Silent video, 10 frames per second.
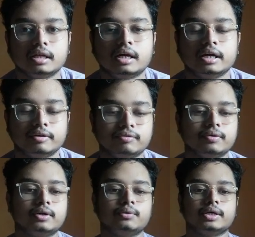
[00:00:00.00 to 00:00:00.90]
if you
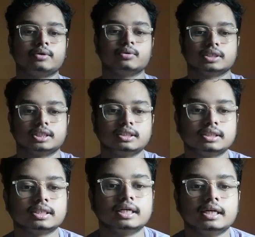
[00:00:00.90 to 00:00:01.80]
are doing
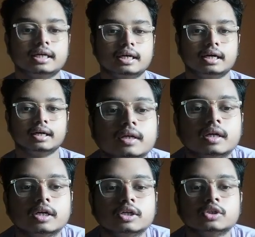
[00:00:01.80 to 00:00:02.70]
questions.
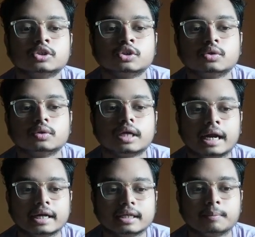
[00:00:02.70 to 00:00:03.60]
So
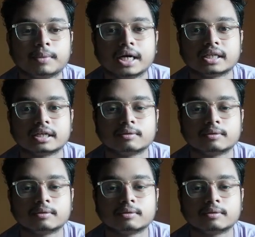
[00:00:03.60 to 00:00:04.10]
another part